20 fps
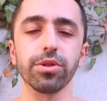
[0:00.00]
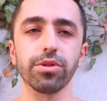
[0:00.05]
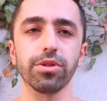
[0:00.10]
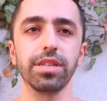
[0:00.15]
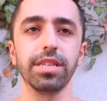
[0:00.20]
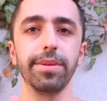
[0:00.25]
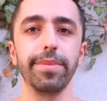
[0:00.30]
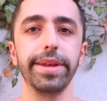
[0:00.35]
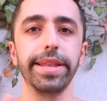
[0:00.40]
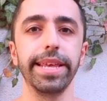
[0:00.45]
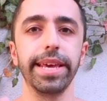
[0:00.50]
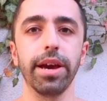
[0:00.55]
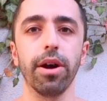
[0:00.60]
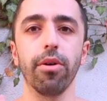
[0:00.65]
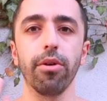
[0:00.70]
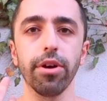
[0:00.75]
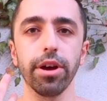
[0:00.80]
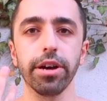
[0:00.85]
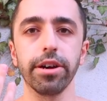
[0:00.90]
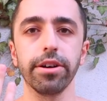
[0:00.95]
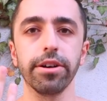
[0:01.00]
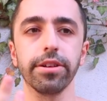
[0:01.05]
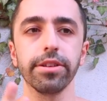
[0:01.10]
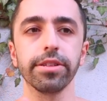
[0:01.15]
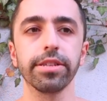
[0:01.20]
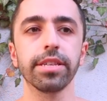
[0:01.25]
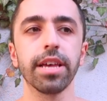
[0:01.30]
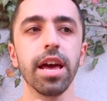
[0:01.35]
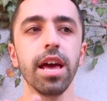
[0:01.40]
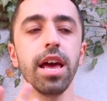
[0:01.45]
or CBD
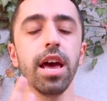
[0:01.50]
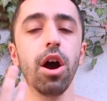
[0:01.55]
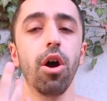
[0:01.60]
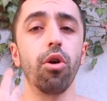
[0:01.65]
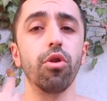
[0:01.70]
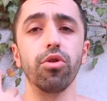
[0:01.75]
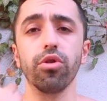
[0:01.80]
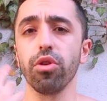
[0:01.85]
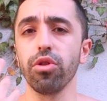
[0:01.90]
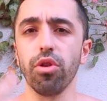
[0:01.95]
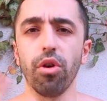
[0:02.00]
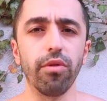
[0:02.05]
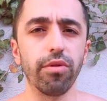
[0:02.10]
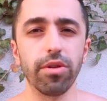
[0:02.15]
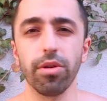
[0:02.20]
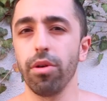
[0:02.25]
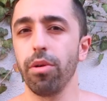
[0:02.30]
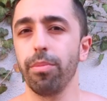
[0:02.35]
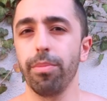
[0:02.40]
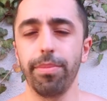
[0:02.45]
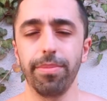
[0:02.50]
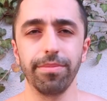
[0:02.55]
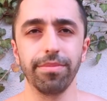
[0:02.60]
oils or rollover